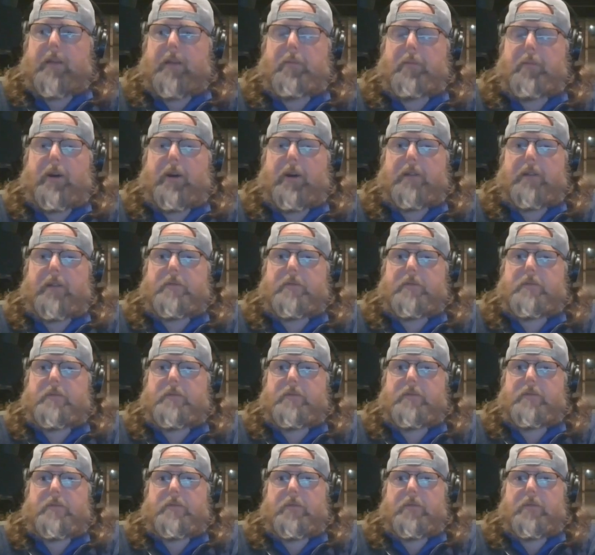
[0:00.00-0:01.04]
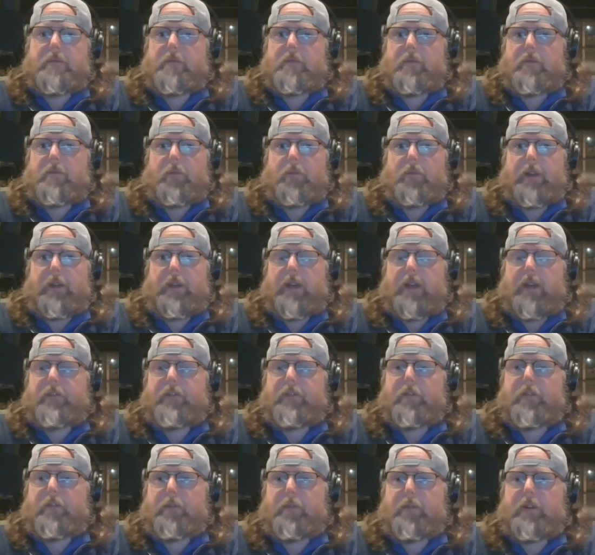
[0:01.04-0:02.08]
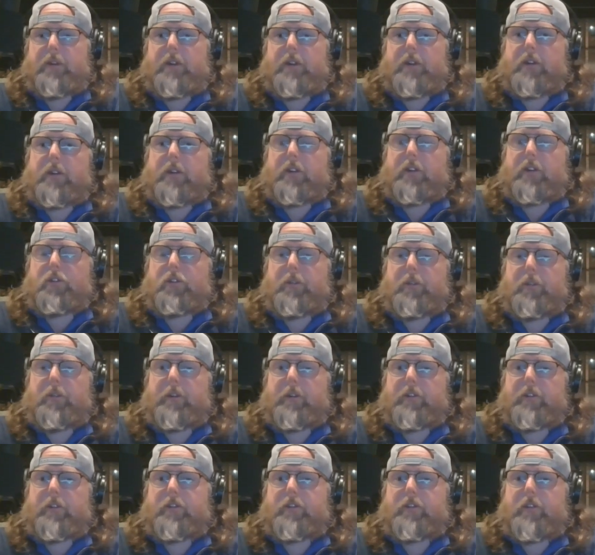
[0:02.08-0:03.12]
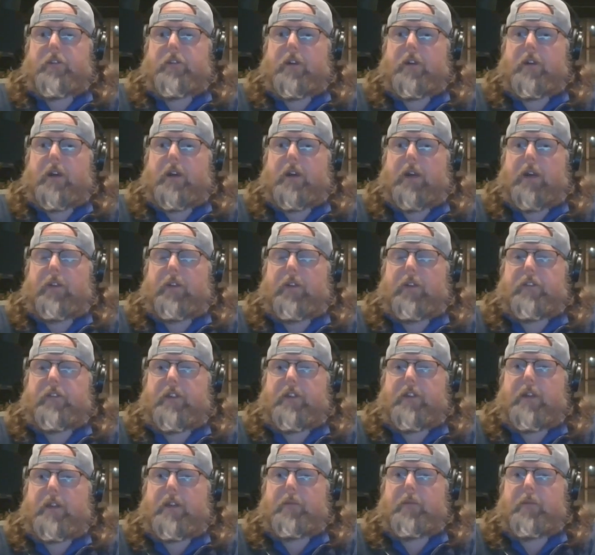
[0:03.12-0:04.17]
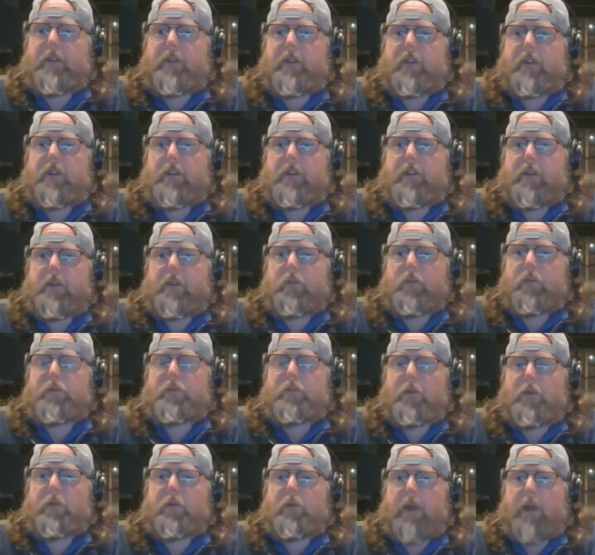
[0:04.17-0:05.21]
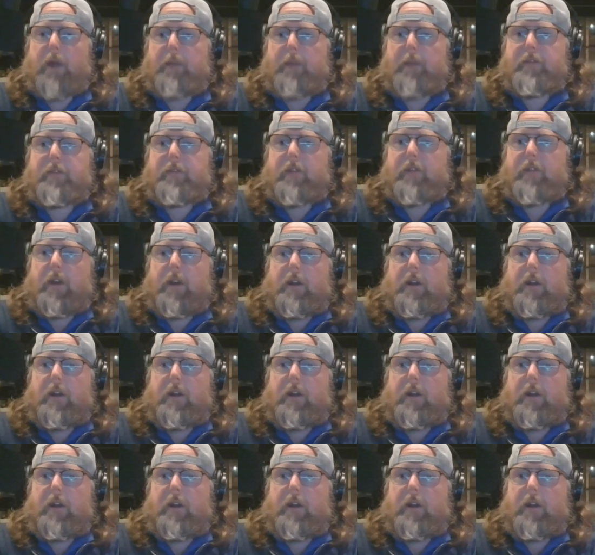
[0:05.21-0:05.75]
But we have some pretty good contributors on this team that could use more reps.